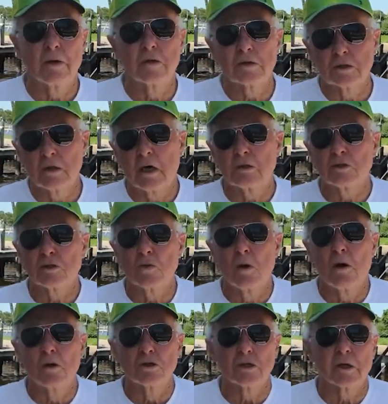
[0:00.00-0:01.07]
and there's a lot of
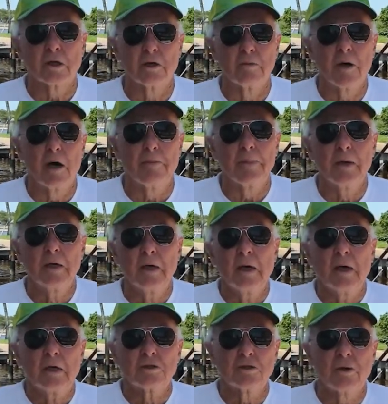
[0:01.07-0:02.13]
squalls that come up,
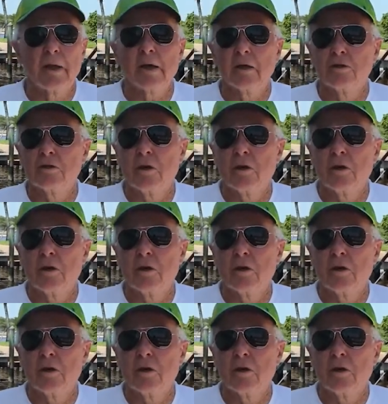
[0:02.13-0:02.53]
so they can